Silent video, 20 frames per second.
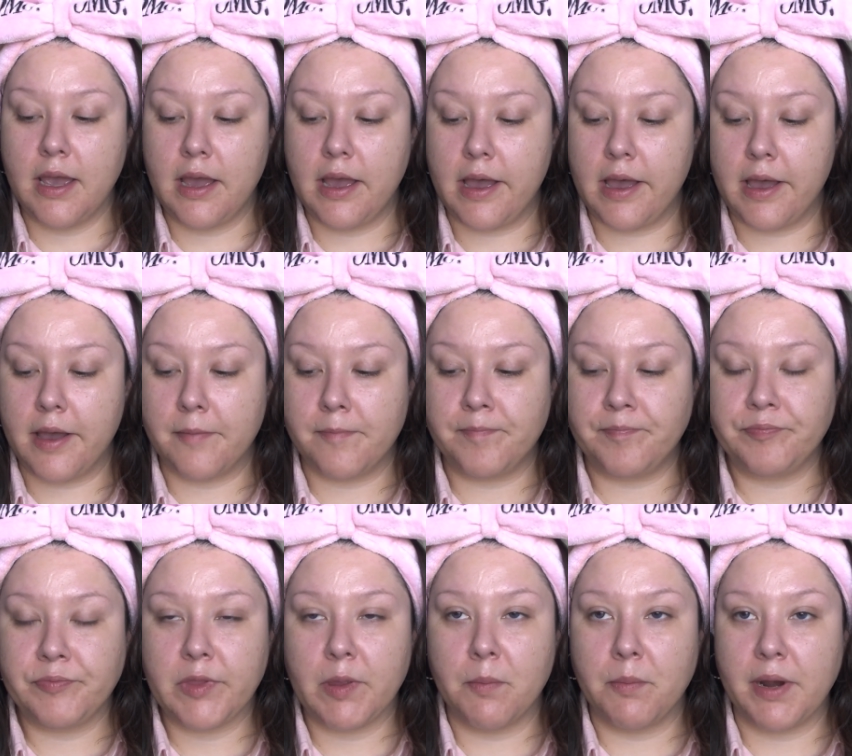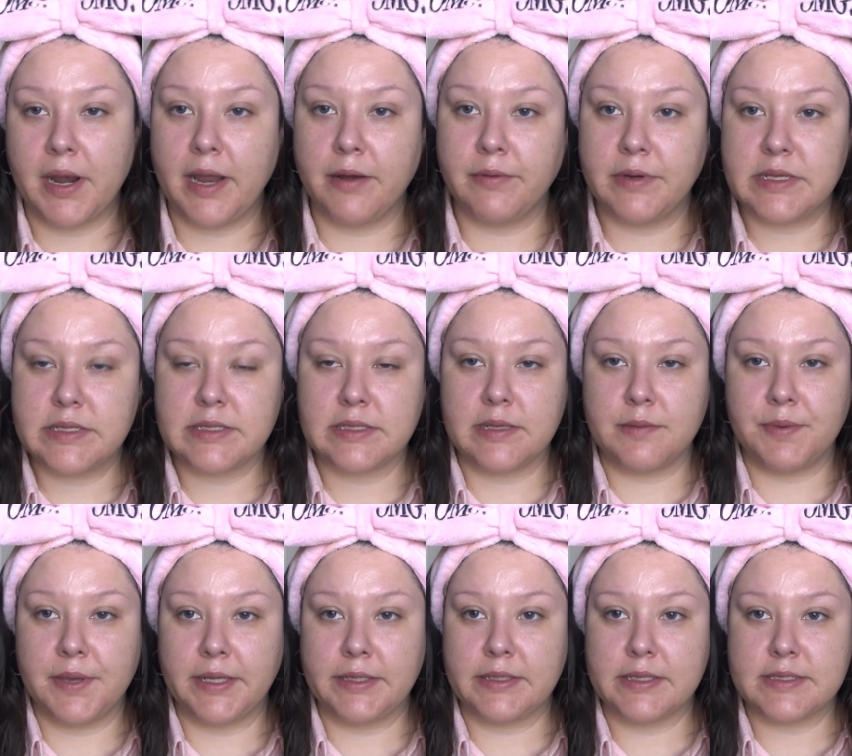Um, but I recently
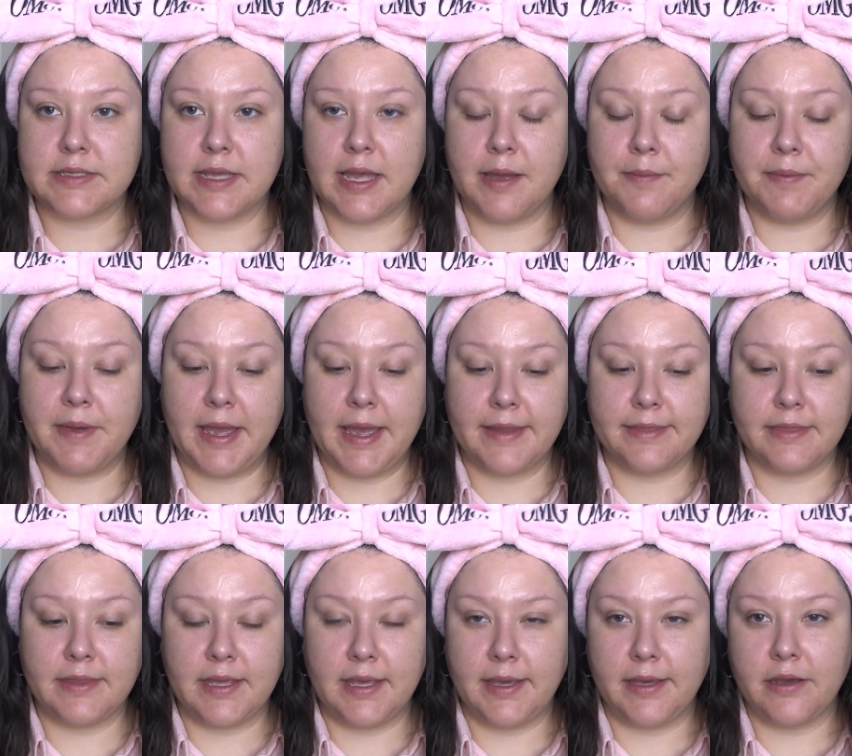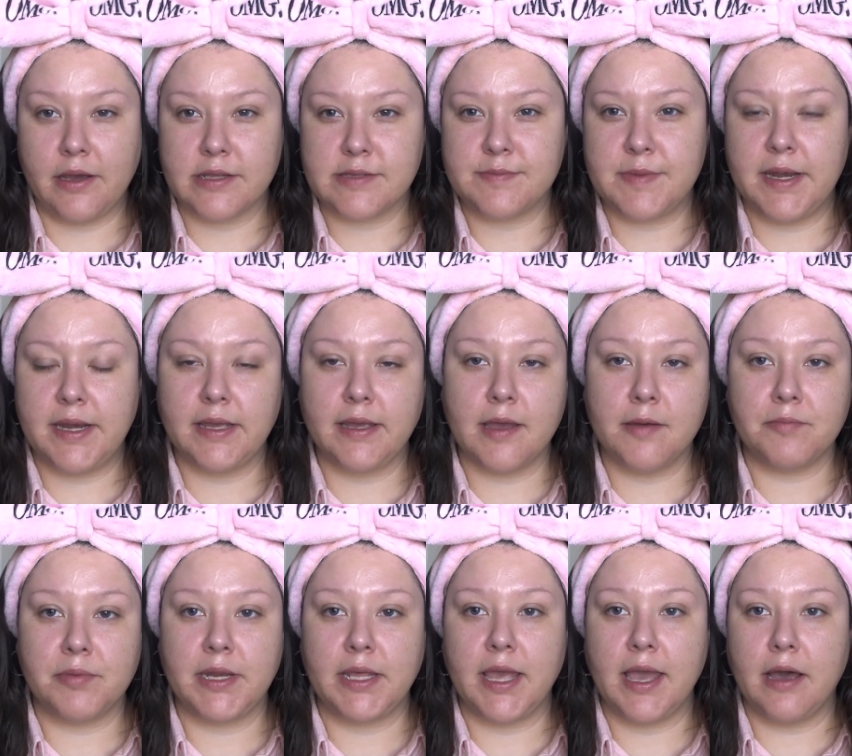picked this up at the Cosmetic
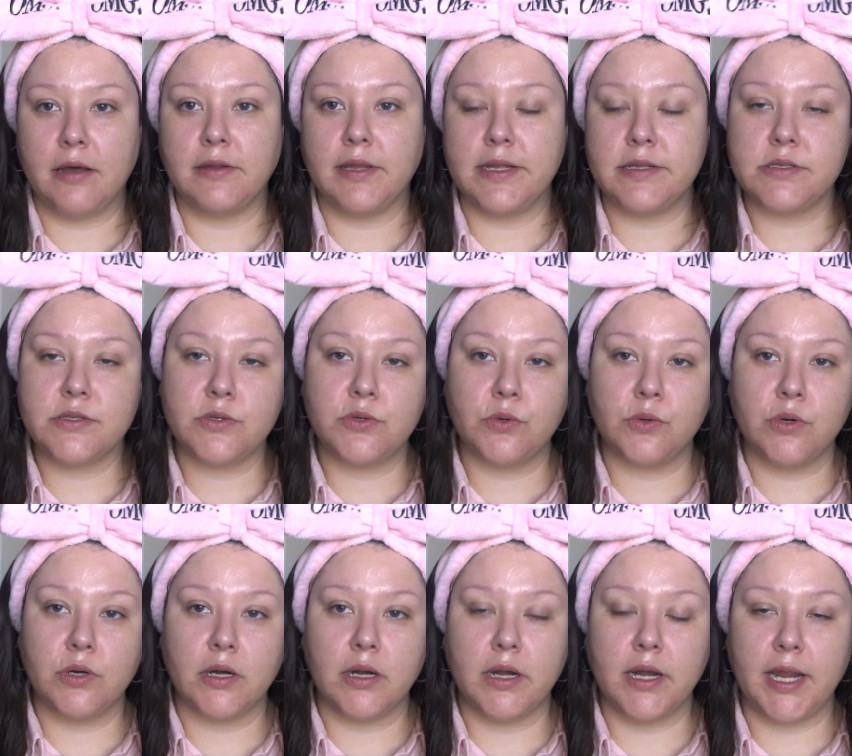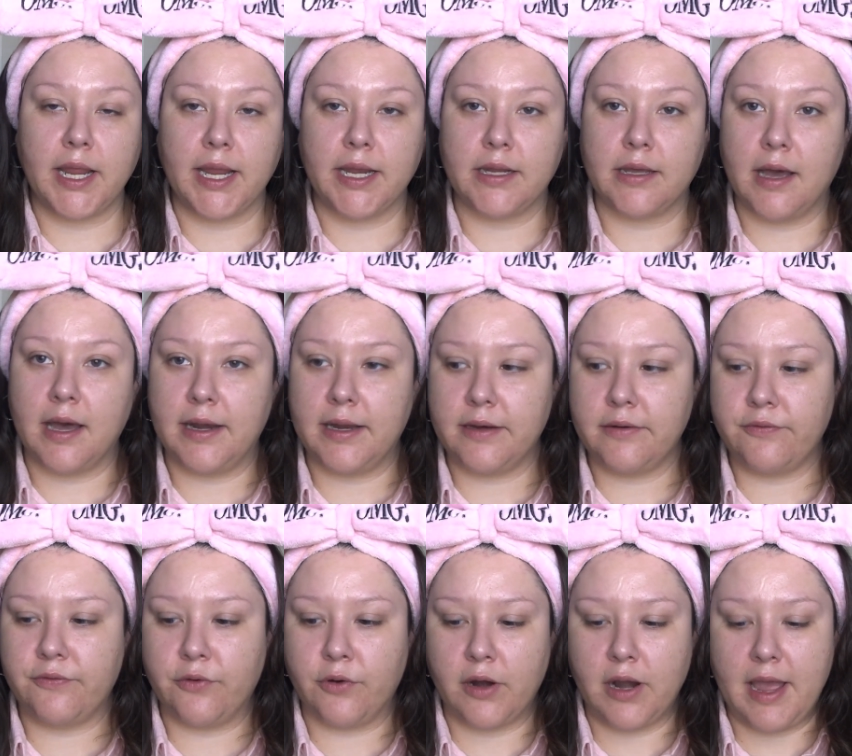Company outlet store and got it
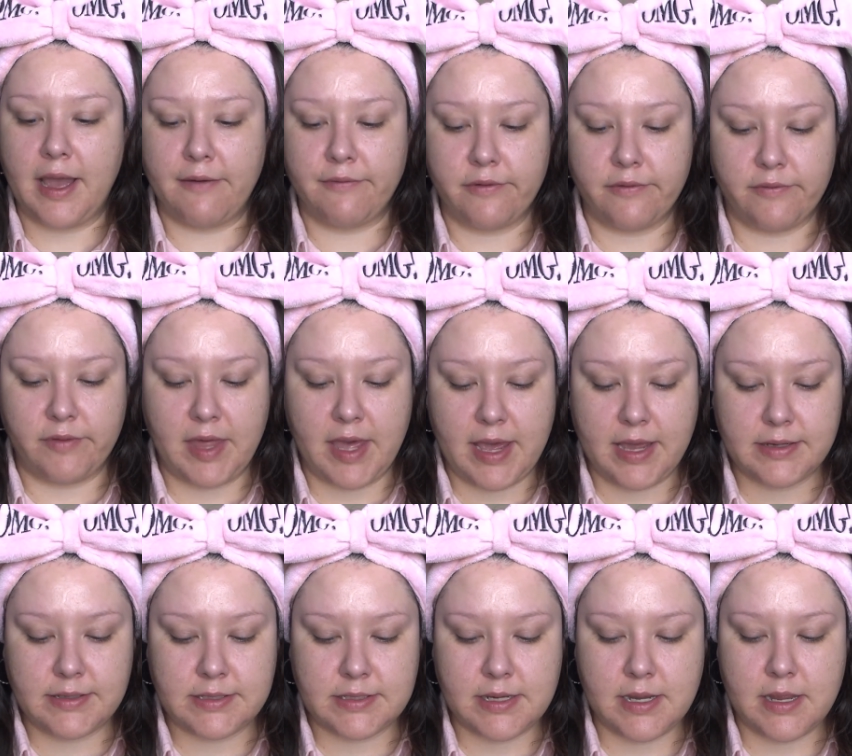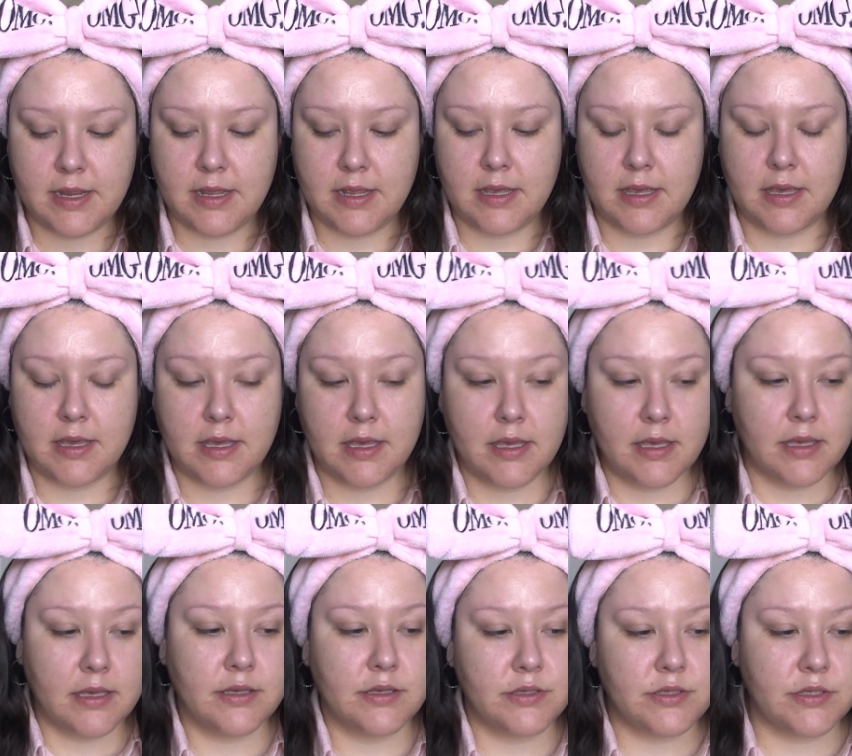for half of that.
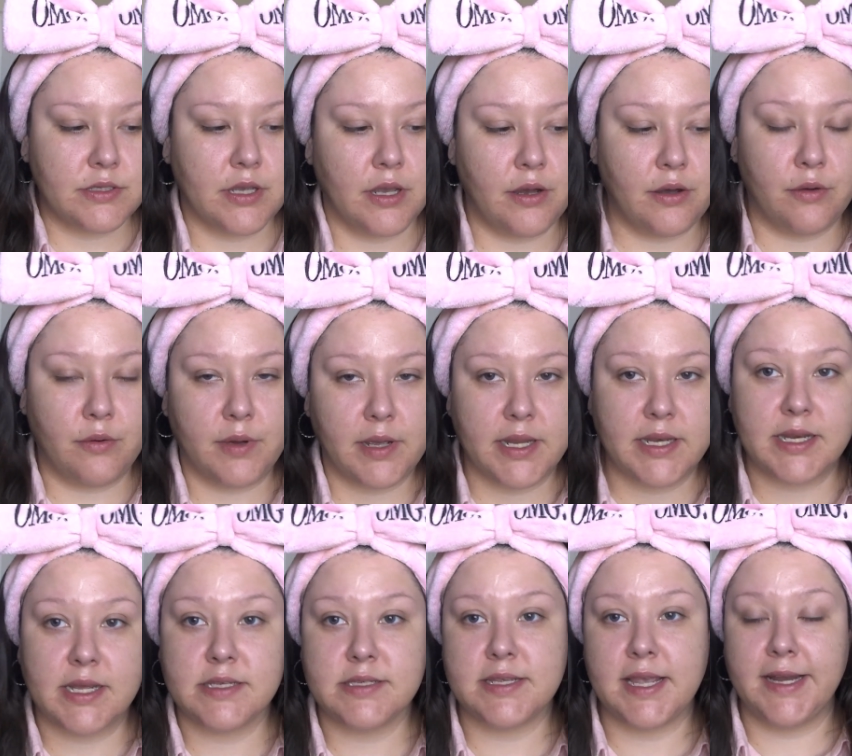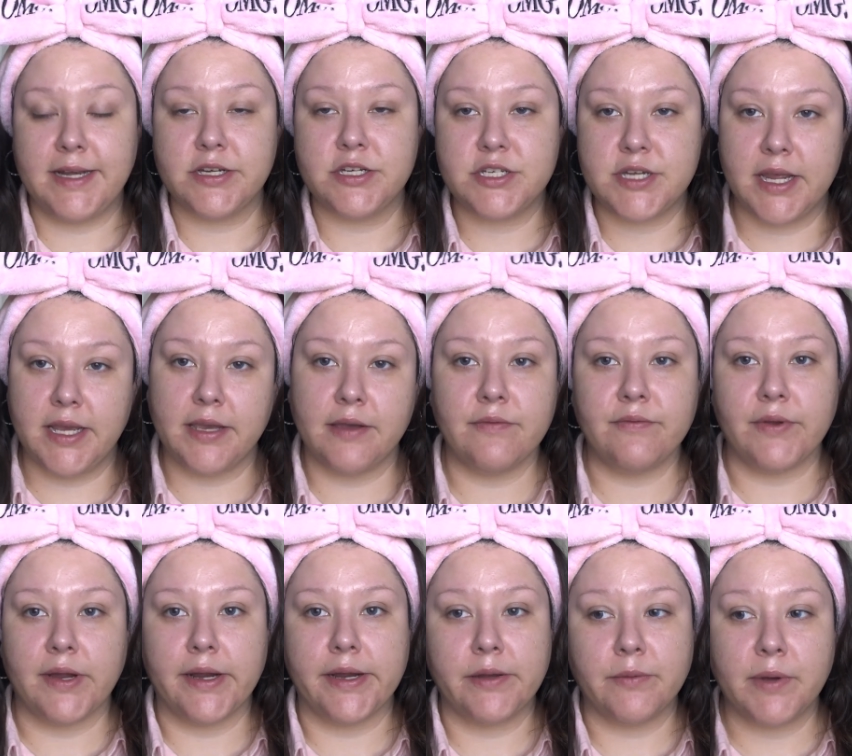So it does say to shake up
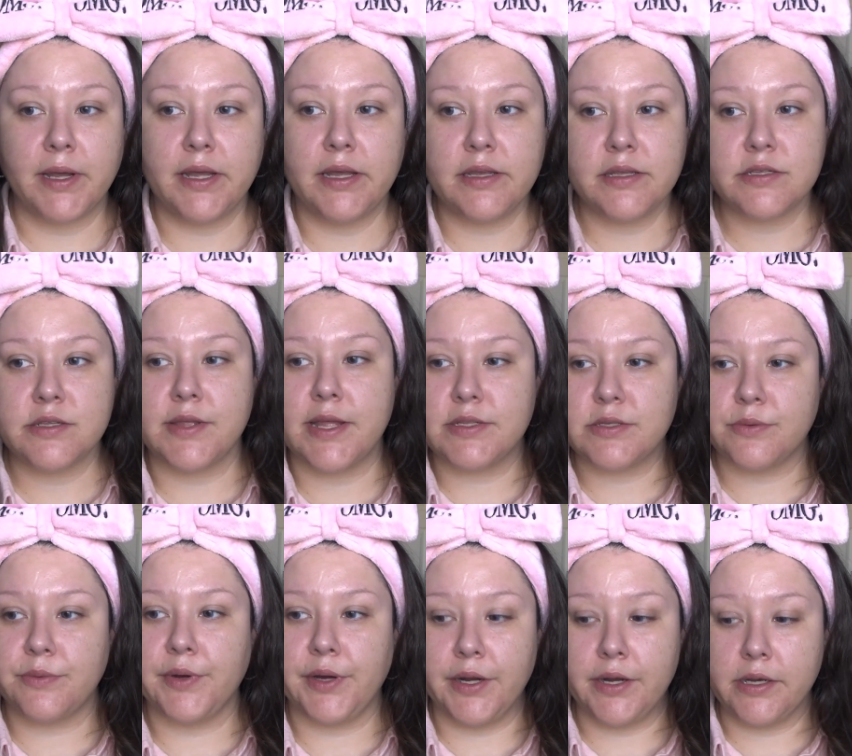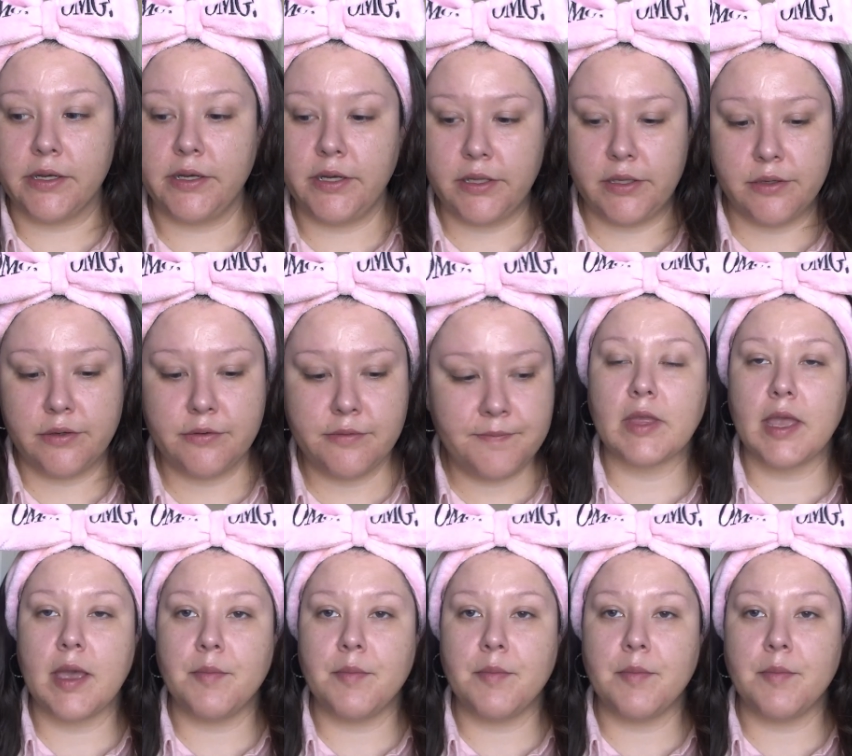very well, so that's what we're going to do.